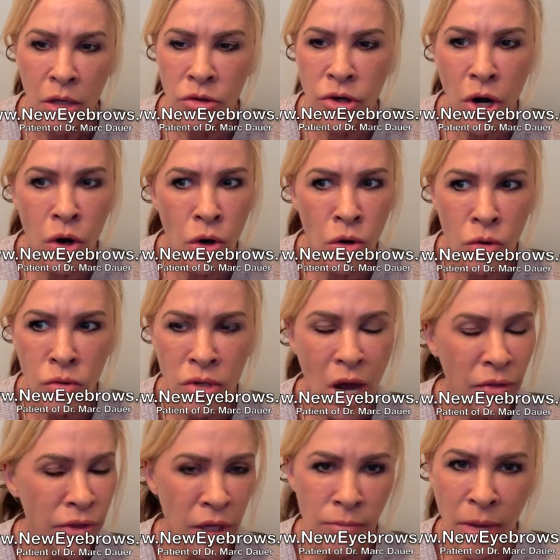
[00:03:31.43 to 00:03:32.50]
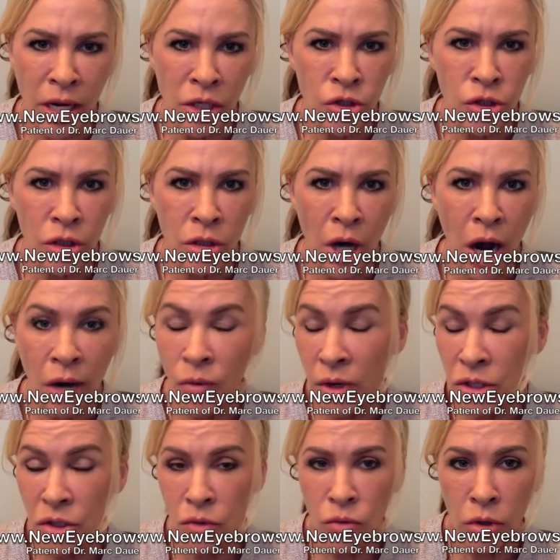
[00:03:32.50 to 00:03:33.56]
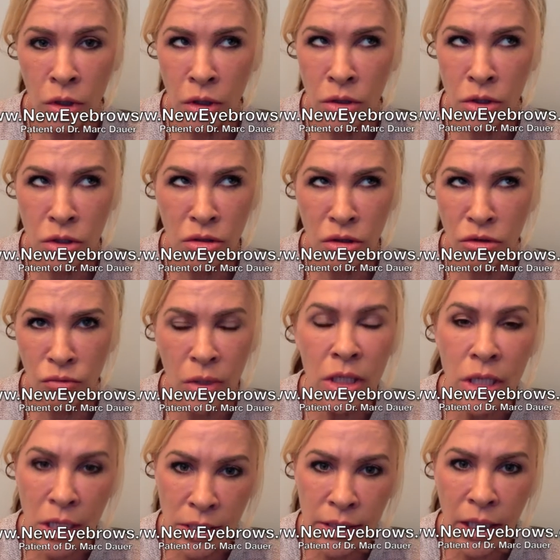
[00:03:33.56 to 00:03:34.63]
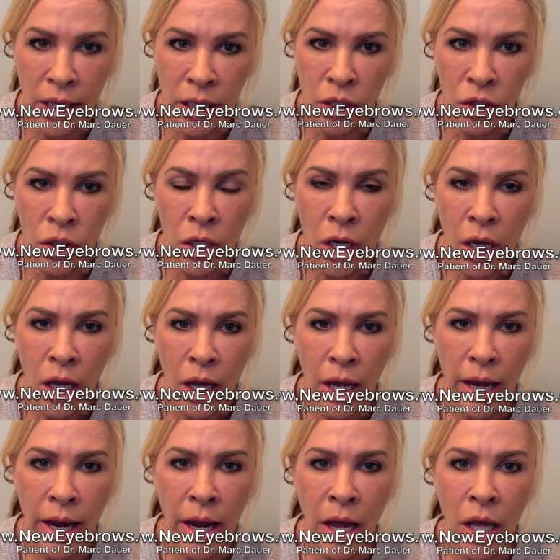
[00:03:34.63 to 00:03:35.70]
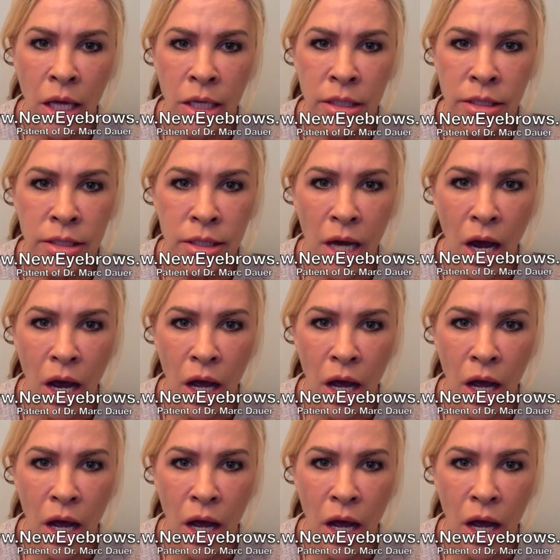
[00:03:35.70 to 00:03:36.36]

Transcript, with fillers: No, nothing major. I went to work 3 days later and